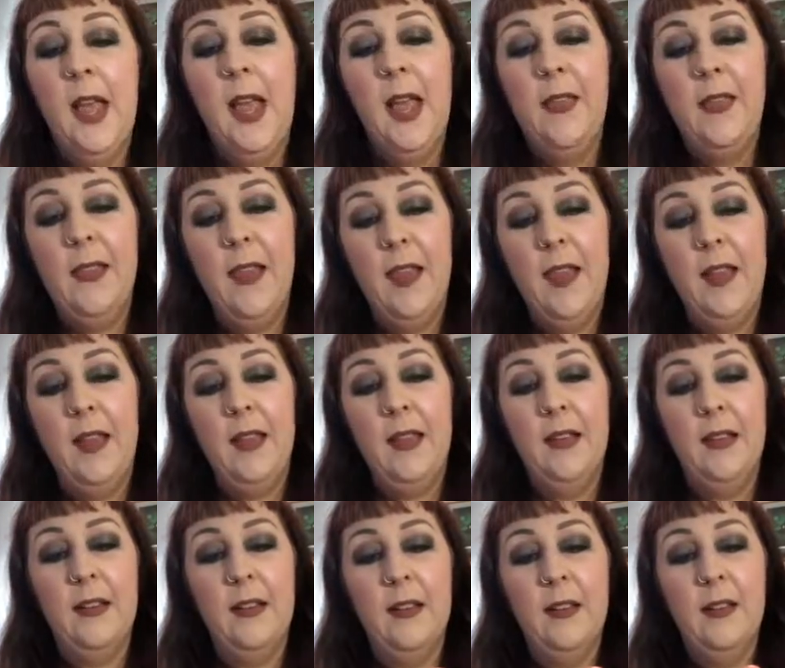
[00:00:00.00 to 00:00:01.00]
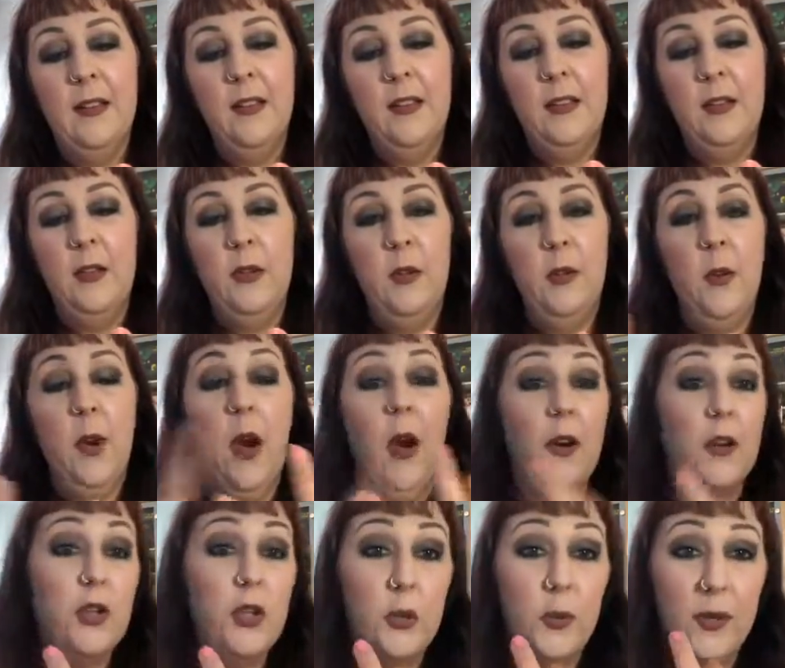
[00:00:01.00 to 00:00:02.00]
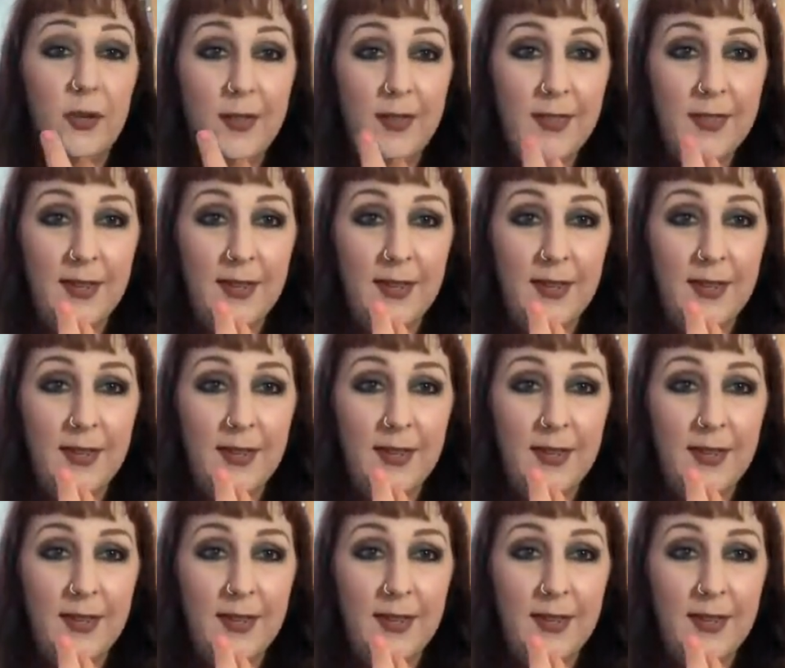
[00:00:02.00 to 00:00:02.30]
and then you aren't doing the